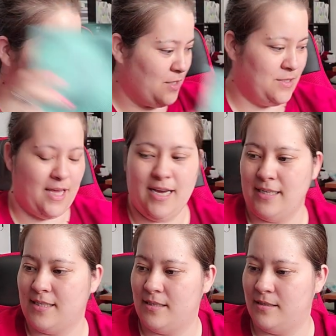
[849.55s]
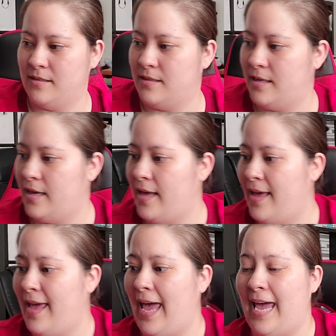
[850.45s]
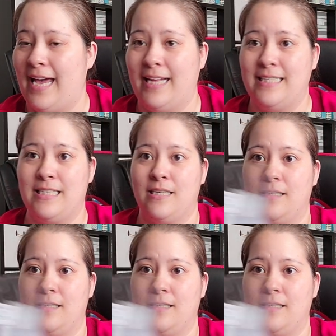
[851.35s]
so there's that and